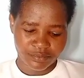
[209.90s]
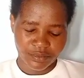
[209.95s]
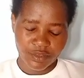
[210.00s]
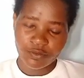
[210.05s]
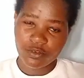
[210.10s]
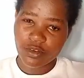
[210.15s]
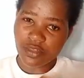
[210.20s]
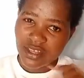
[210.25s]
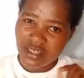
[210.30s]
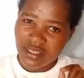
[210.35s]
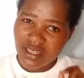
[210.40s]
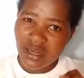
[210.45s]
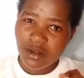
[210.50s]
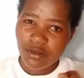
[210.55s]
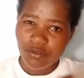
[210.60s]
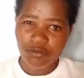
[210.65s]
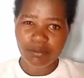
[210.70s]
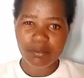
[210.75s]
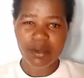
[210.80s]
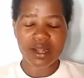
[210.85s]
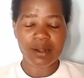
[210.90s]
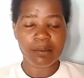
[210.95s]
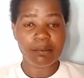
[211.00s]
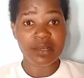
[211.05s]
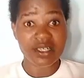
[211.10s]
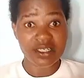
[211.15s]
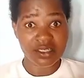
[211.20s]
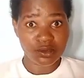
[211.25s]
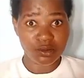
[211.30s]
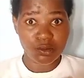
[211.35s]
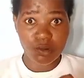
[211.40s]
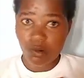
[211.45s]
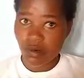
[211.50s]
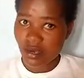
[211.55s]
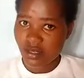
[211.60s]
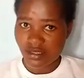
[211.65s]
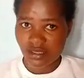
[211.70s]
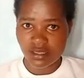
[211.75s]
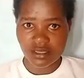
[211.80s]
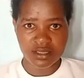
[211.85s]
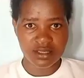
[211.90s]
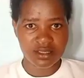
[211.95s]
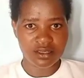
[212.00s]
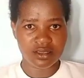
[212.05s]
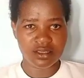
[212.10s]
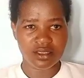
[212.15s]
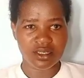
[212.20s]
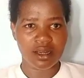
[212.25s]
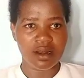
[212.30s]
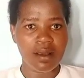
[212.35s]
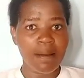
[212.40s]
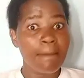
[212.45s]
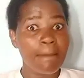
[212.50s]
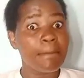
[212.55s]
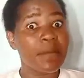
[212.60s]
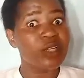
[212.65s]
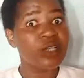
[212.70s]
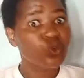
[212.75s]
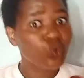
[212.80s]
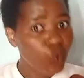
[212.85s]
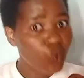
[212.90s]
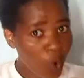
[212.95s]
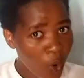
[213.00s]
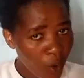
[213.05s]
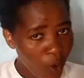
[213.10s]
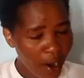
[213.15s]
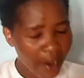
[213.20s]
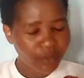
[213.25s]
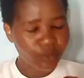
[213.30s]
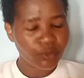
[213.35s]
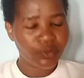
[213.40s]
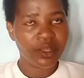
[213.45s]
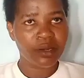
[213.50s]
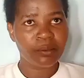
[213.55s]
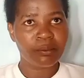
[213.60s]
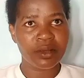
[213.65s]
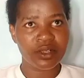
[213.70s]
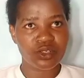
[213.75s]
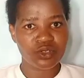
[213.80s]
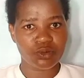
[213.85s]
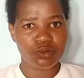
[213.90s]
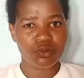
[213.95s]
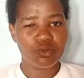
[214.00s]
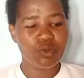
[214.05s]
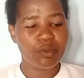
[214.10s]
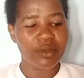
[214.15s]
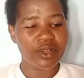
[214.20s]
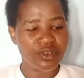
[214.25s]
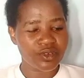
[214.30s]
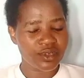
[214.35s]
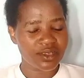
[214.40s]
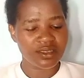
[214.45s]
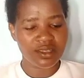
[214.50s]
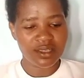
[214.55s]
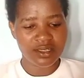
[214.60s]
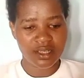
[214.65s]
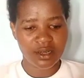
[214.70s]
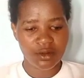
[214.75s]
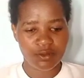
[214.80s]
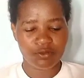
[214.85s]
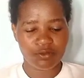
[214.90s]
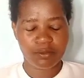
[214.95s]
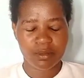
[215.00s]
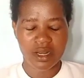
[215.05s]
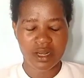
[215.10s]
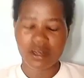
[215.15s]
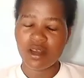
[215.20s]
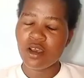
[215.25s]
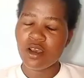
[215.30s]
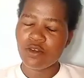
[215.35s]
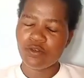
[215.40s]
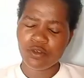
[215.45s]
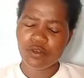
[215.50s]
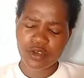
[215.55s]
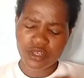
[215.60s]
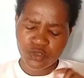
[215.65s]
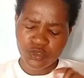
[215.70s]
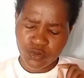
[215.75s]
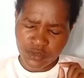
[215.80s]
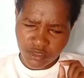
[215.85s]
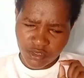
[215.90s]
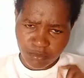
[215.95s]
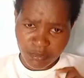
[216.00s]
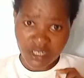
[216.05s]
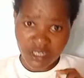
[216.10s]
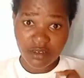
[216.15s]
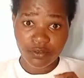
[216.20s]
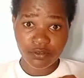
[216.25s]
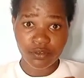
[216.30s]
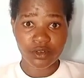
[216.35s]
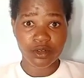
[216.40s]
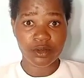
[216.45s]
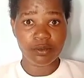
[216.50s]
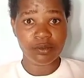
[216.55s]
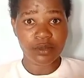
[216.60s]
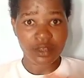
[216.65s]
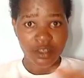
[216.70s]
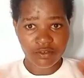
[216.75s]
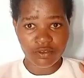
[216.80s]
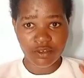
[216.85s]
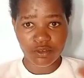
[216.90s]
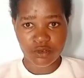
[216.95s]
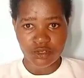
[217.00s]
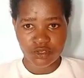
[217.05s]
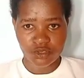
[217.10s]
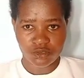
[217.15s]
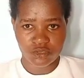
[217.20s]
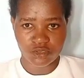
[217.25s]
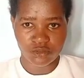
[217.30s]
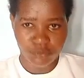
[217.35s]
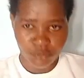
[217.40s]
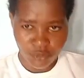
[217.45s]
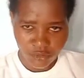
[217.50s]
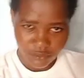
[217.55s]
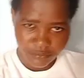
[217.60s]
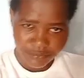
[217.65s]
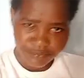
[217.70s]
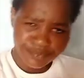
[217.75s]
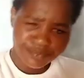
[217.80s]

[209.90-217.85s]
For the Son of Man must go as it is written. But woe unto that person who betrays the Son of Man, for it was better for him if he was not born.